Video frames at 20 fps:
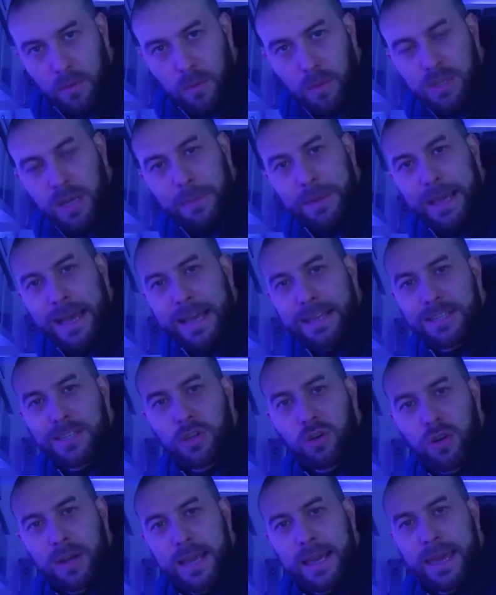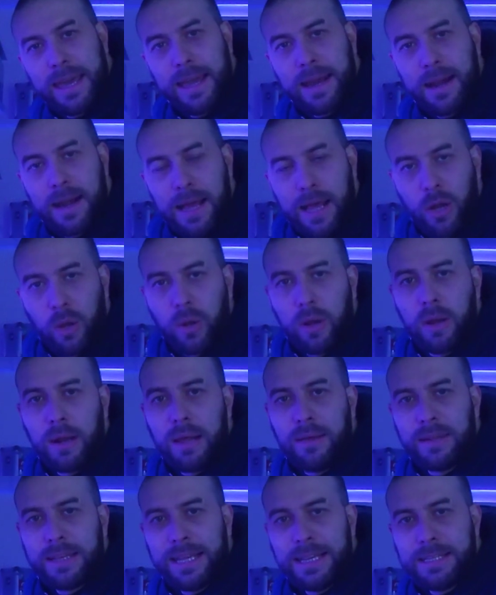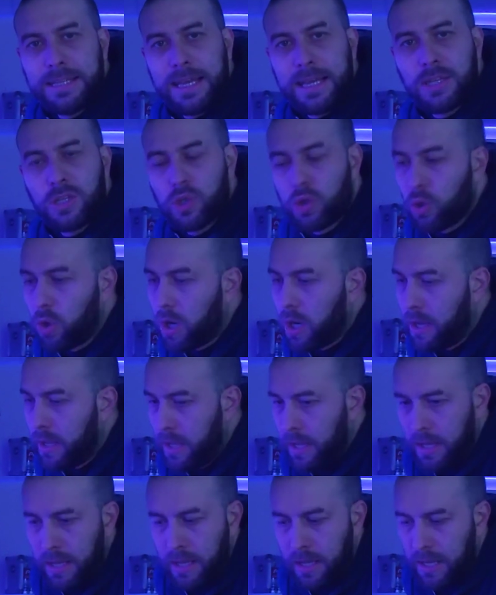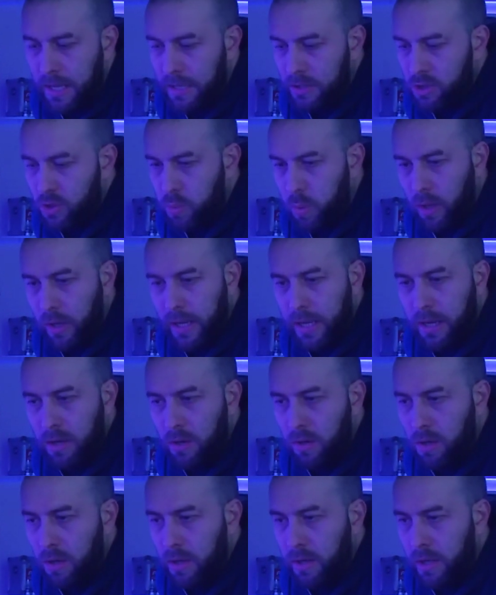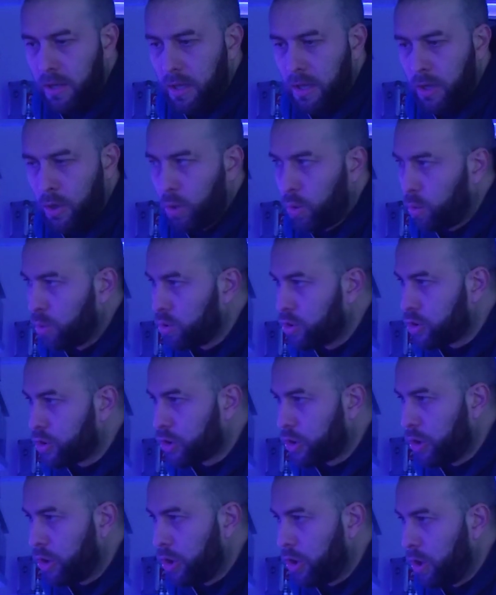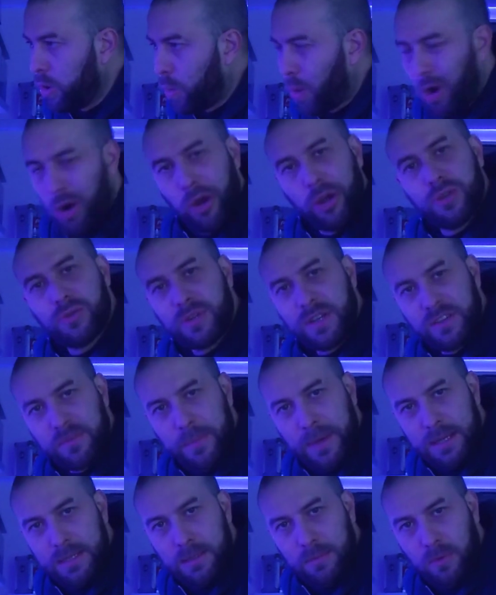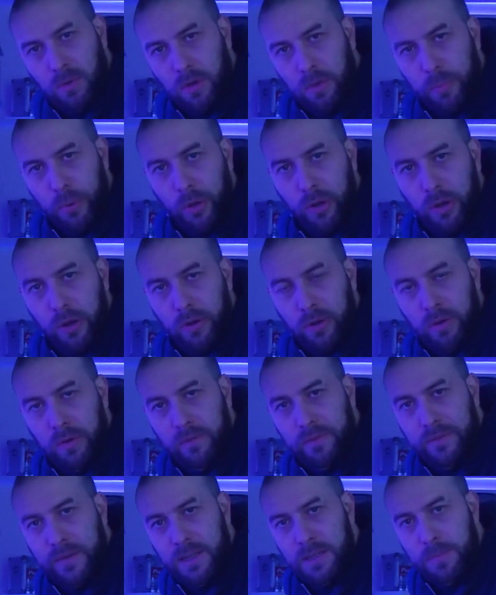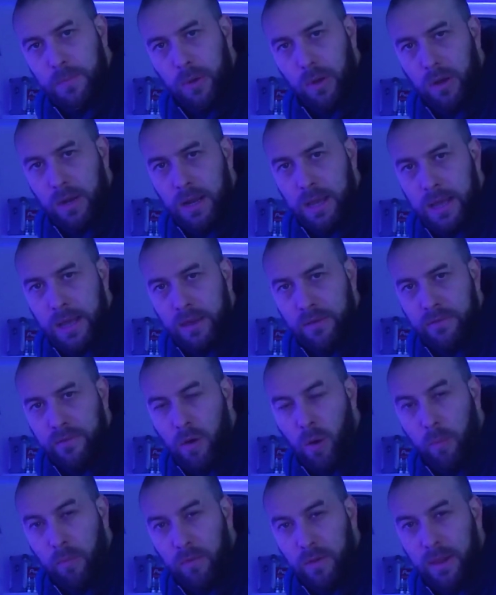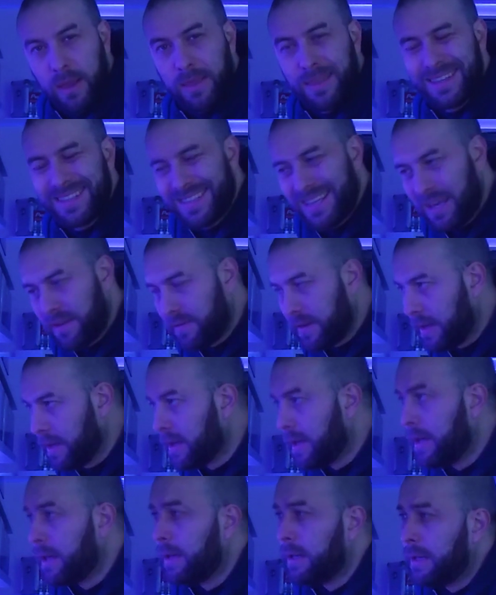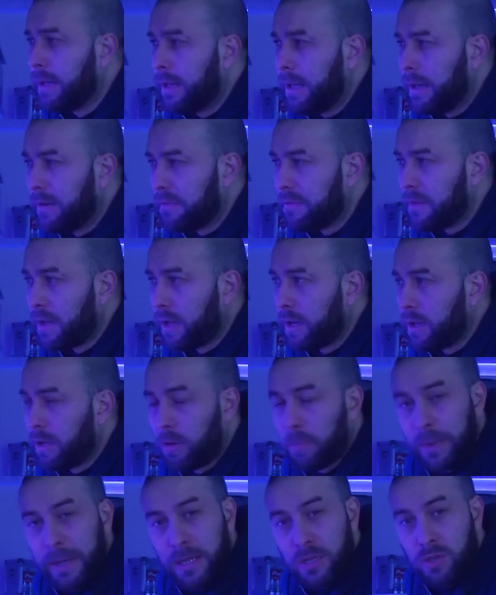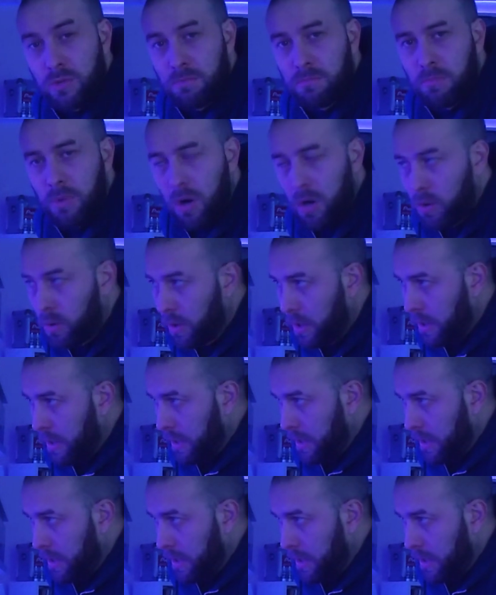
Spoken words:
What's up, guys? It's Craig here at AudioLevel DJ Store. Just working on an old school warehouse rave mix that I'm going to put out on Facebook Live, hopefully this evening. If not, it'll be tomorrow.